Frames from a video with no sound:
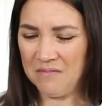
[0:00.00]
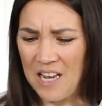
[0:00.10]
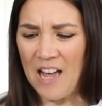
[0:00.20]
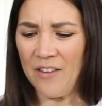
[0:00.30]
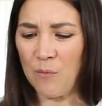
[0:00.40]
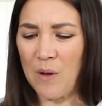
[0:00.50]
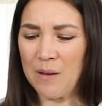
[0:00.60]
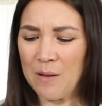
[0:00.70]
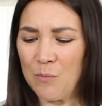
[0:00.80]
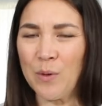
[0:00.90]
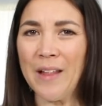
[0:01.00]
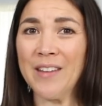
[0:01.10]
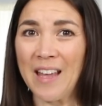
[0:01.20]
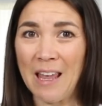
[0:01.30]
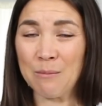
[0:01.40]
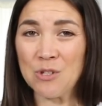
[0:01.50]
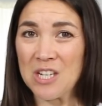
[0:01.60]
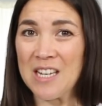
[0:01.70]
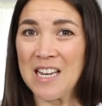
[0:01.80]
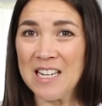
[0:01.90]
Yeah, but we can blend the
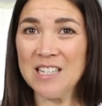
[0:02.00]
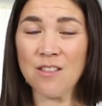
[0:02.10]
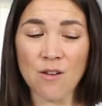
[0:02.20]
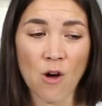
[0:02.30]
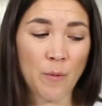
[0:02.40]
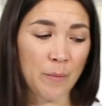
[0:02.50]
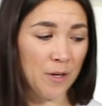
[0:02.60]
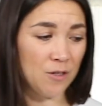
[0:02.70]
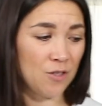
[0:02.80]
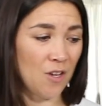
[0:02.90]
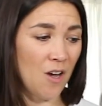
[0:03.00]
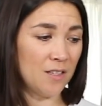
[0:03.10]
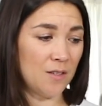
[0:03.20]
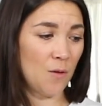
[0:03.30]
kimchi into the almond butter sauce.